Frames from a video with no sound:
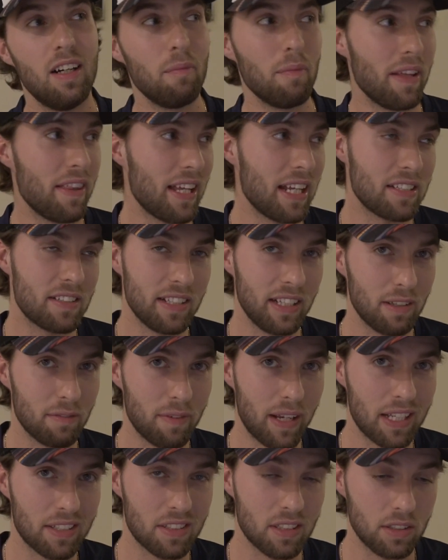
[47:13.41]
And that's
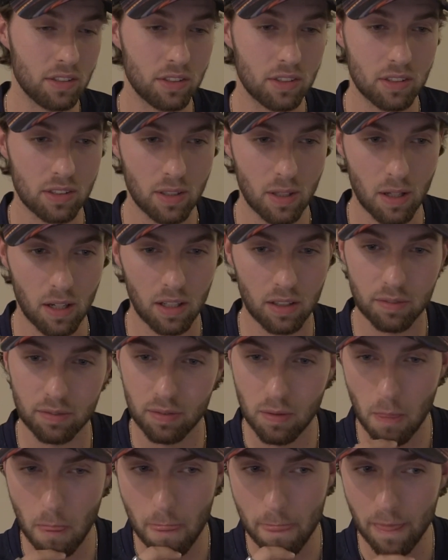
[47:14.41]
the advantage
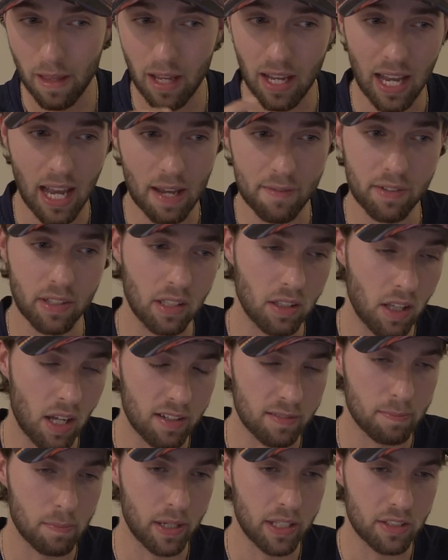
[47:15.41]
of having
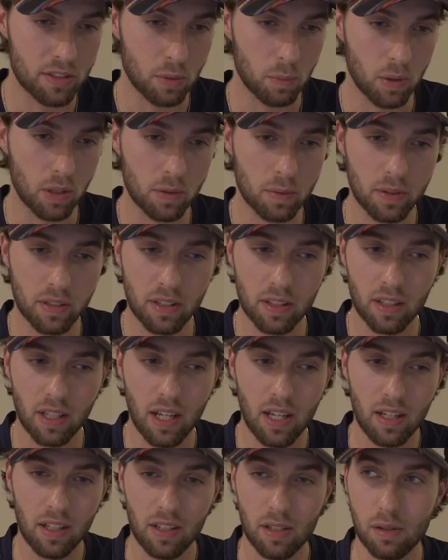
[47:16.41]
a lot of money to work
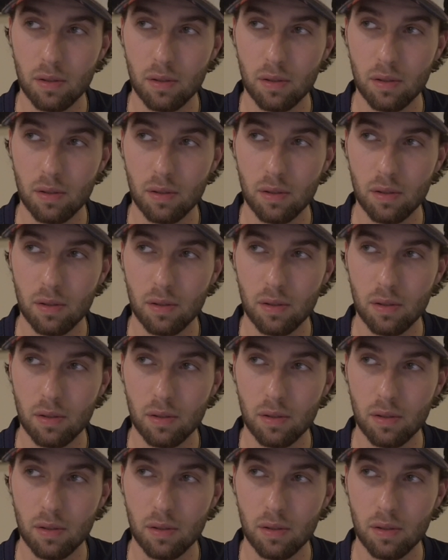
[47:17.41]
with.